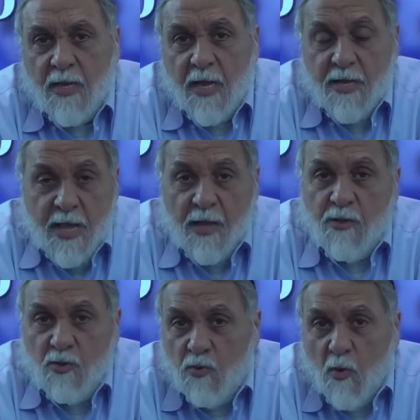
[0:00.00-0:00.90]
And now
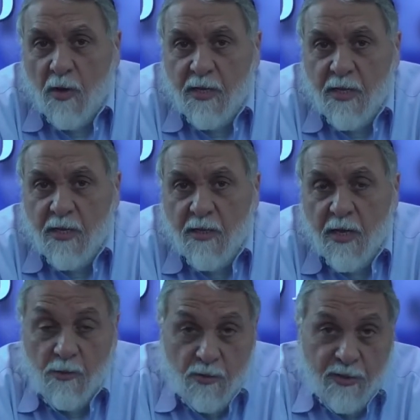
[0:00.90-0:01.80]
that you're walking in
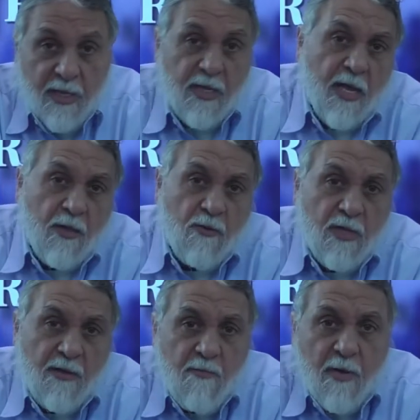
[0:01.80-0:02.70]
and you're saying hello to
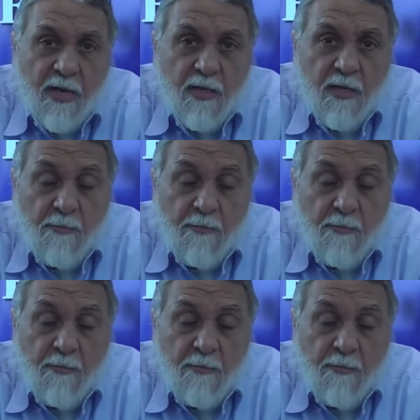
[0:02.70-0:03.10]
everybody,